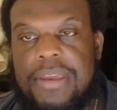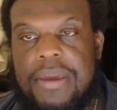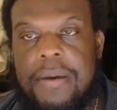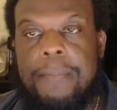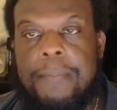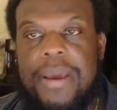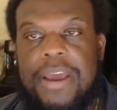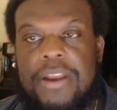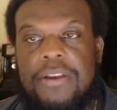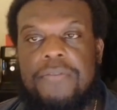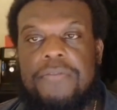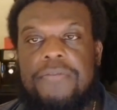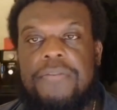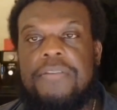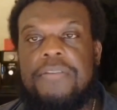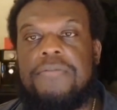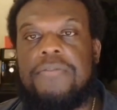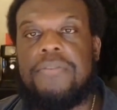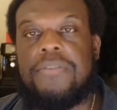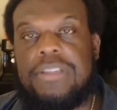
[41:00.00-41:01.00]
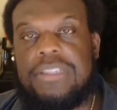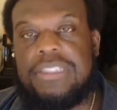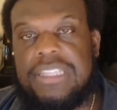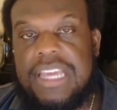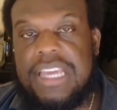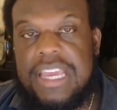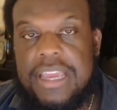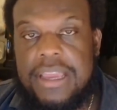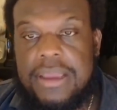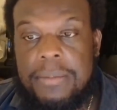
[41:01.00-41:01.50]
a better fit for the
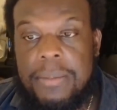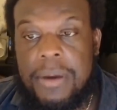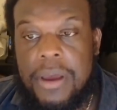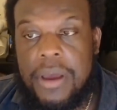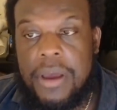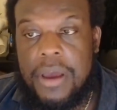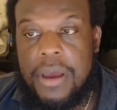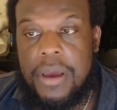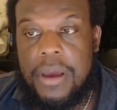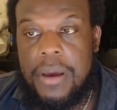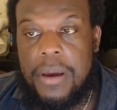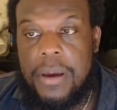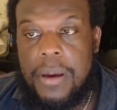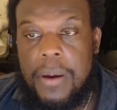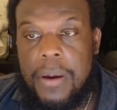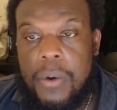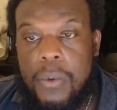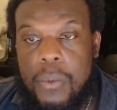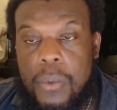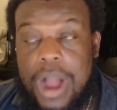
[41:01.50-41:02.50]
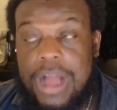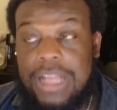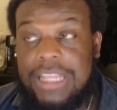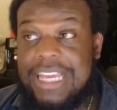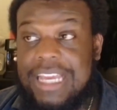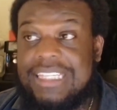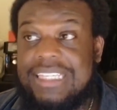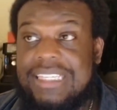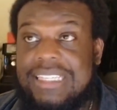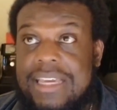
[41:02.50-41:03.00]
team. While
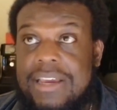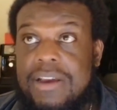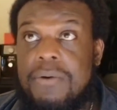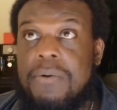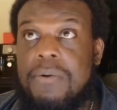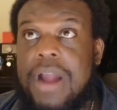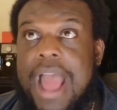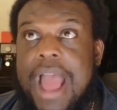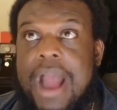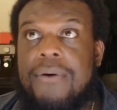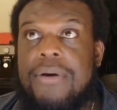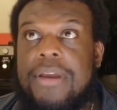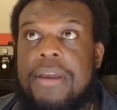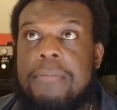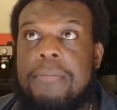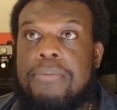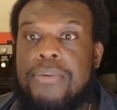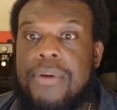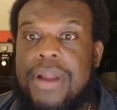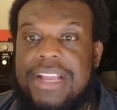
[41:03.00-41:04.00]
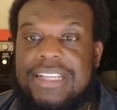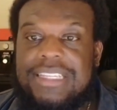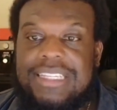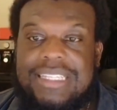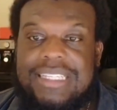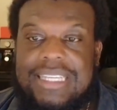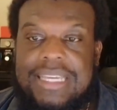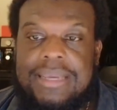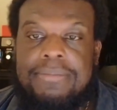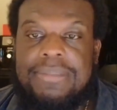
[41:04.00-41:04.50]
they still were out here
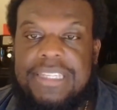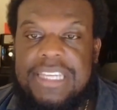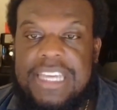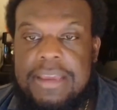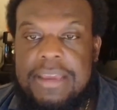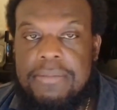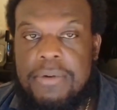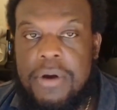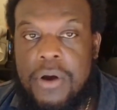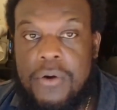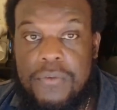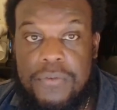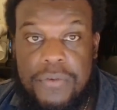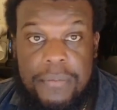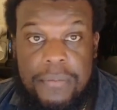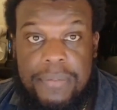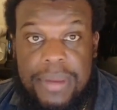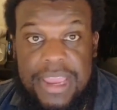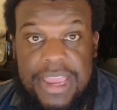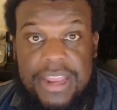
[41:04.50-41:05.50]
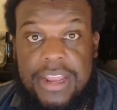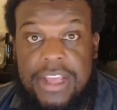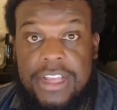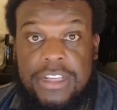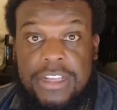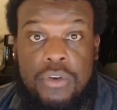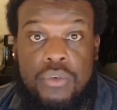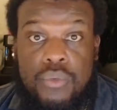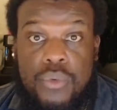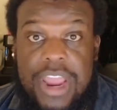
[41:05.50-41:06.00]
praising Tim Tebow for being a
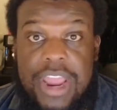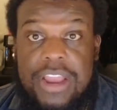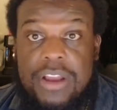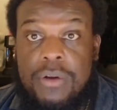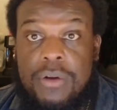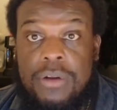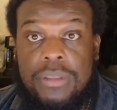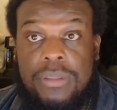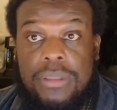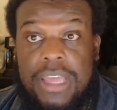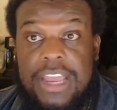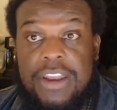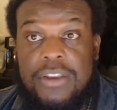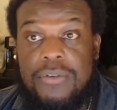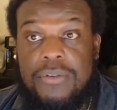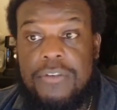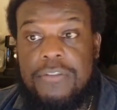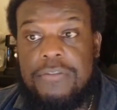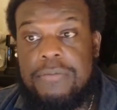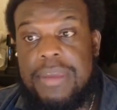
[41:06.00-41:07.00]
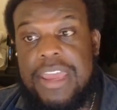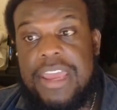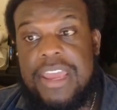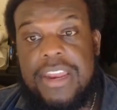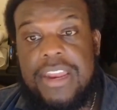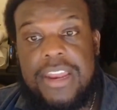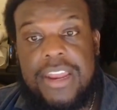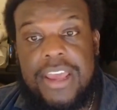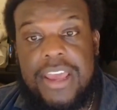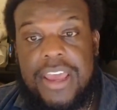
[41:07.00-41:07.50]
great leader of
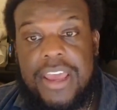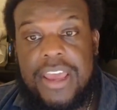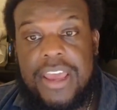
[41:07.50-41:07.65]
men,